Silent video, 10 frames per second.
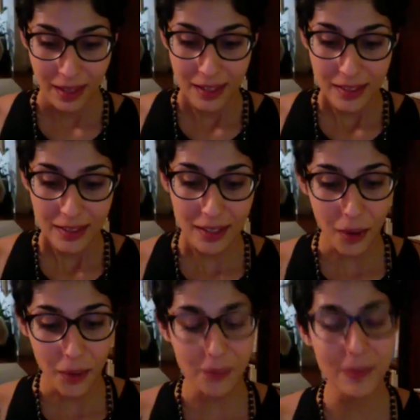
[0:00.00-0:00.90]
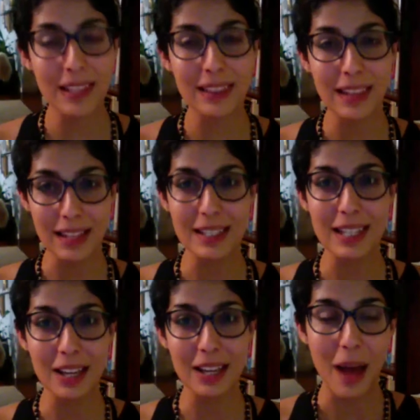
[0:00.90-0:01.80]
So let's
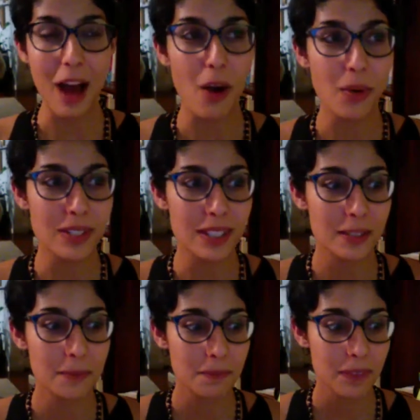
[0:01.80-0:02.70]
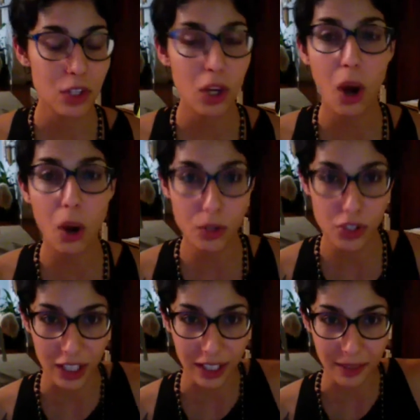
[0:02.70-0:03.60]
think about
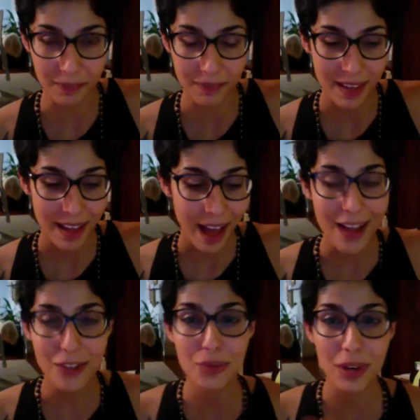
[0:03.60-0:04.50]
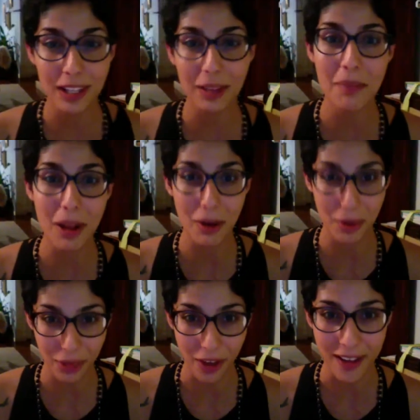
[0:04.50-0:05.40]
coaching as running a
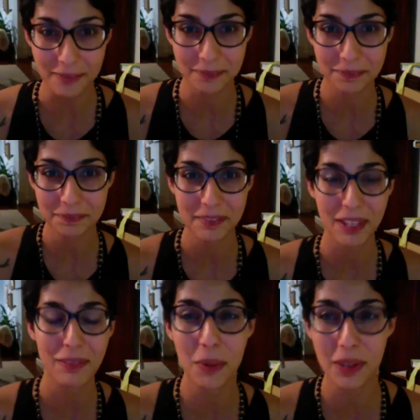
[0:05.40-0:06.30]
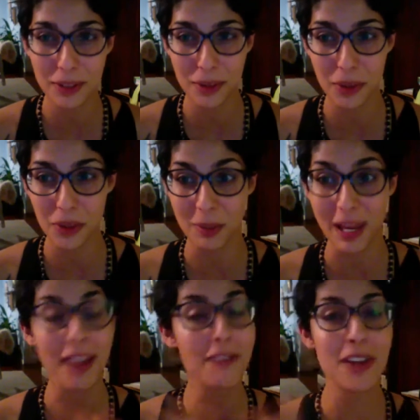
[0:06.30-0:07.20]
marathon, if you will indulge me.
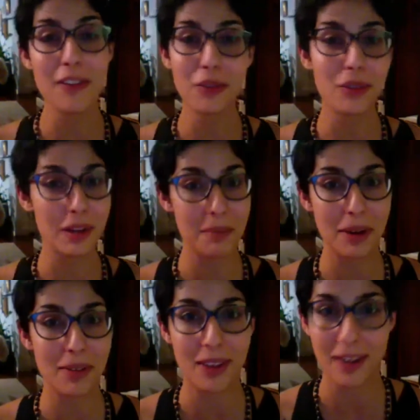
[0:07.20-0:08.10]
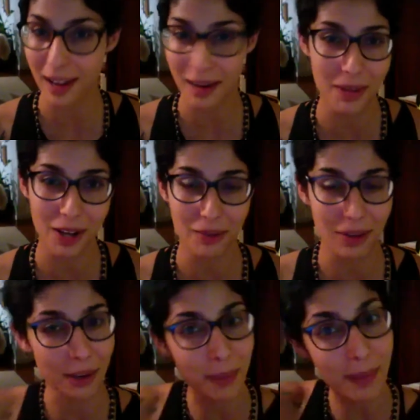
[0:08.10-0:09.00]
I have never run a marathon and I am not a
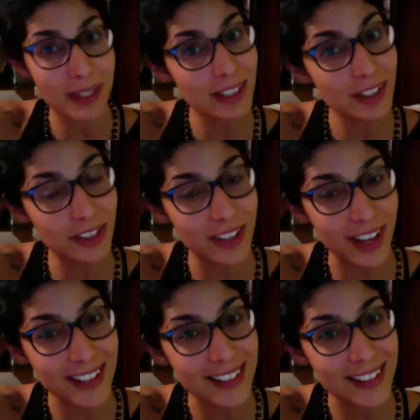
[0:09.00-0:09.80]
runner, but my sister does.